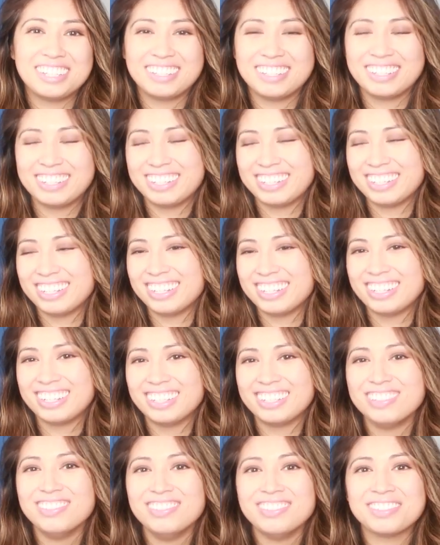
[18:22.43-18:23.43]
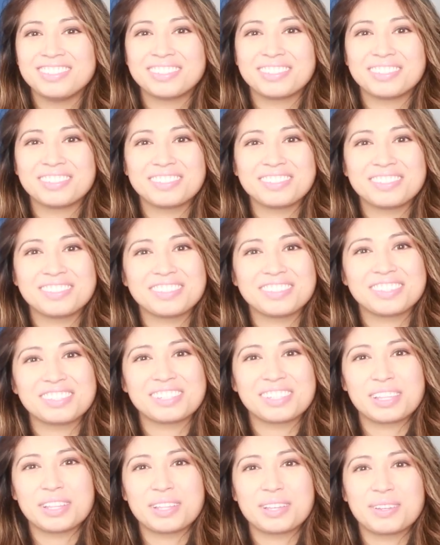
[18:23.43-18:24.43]

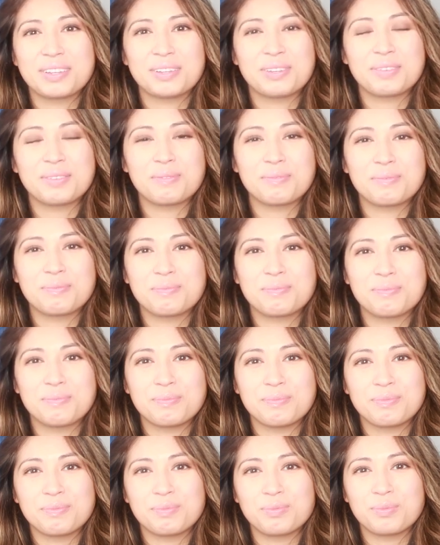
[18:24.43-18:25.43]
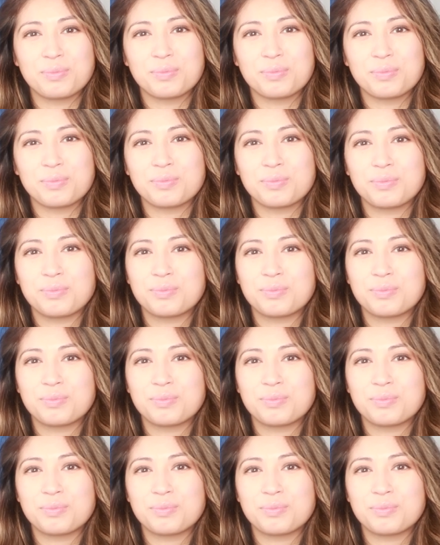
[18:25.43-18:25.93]
No words are spoken by the person on screen.